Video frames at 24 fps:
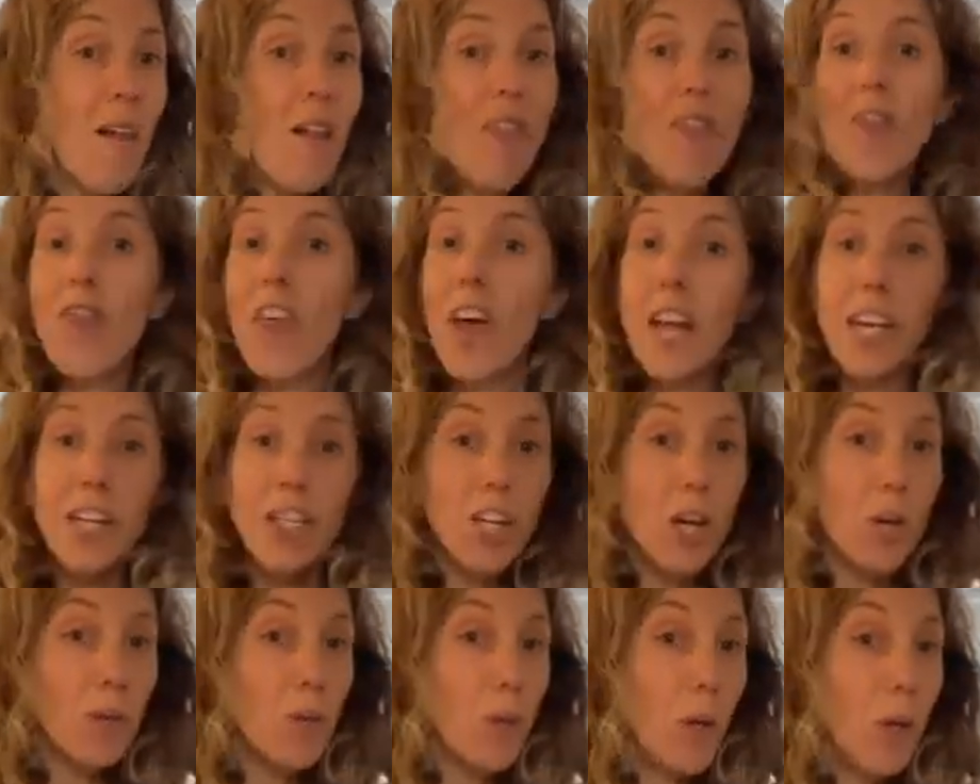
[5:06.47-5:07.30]
They
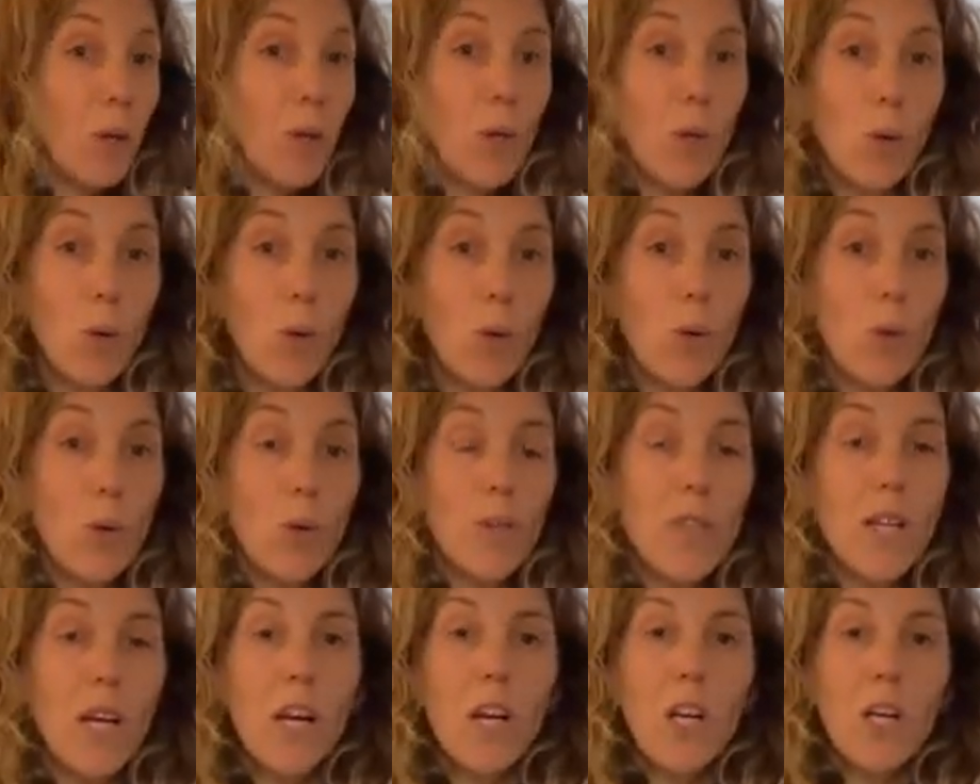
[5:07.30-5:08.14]
don't know
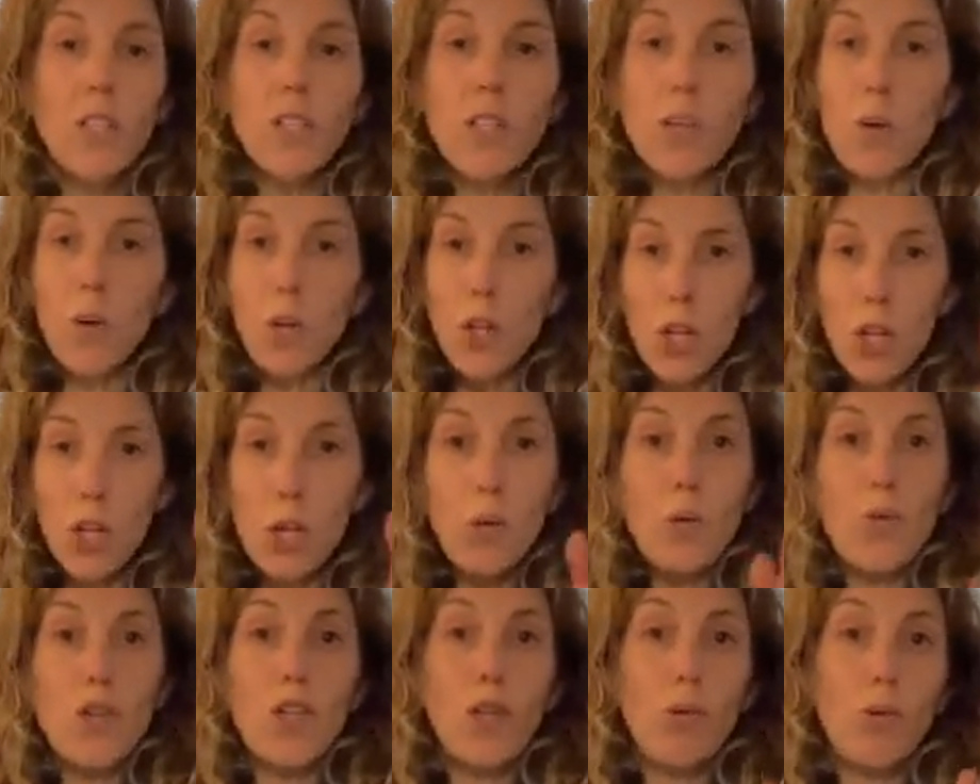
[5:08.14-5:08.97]
yours. So
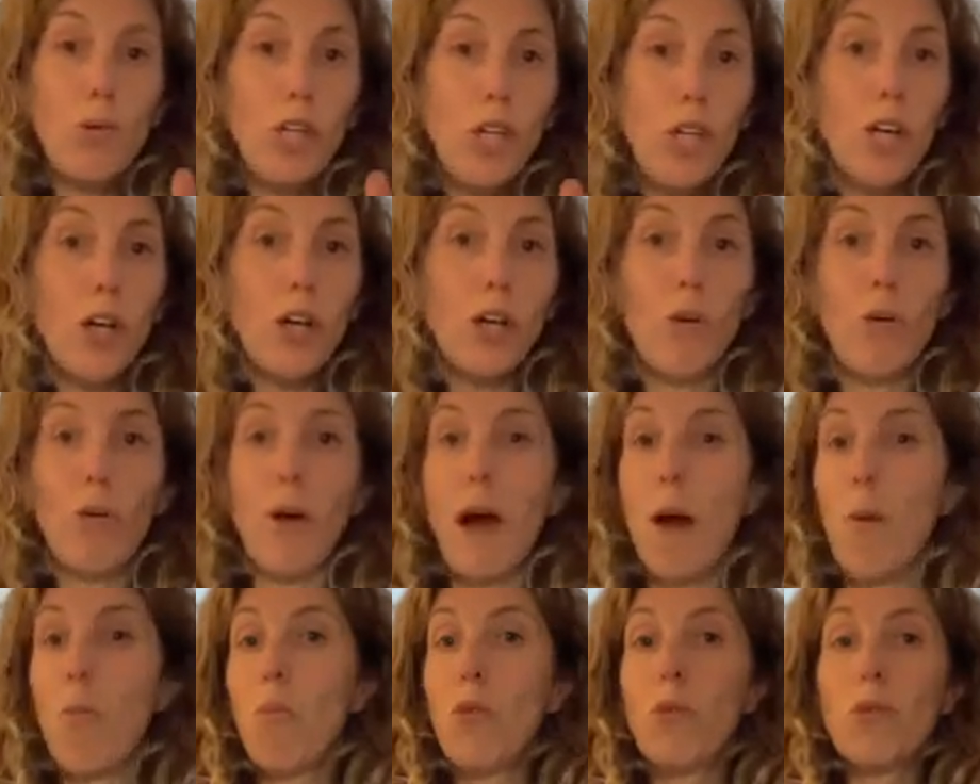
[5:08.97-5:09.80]
you do you
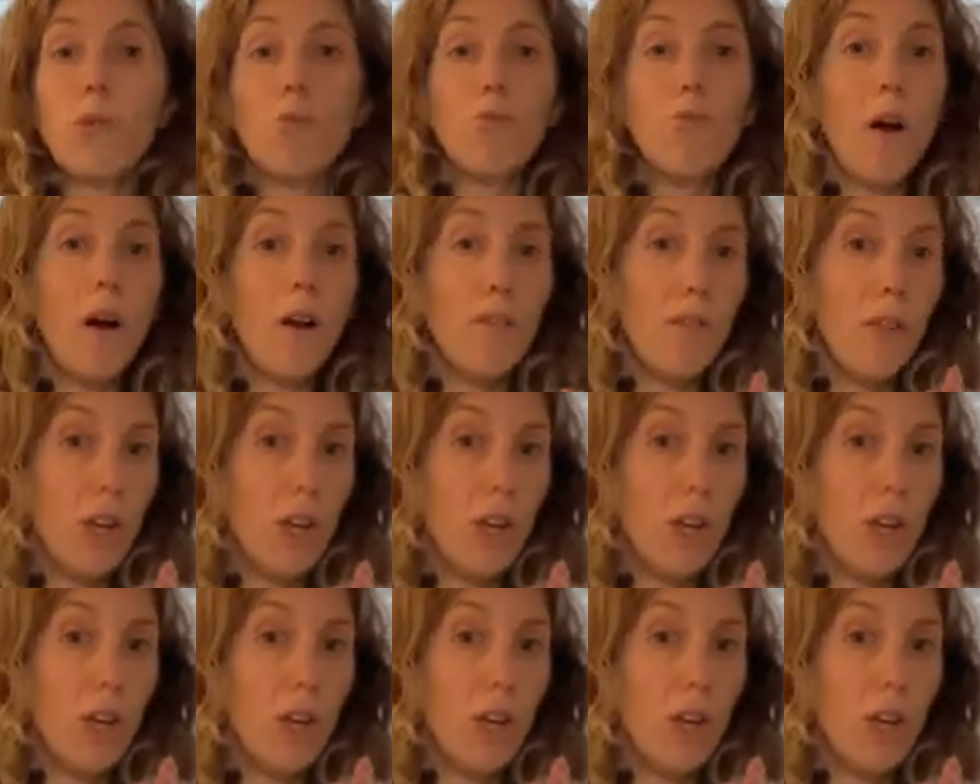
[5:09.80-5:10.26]
and what's right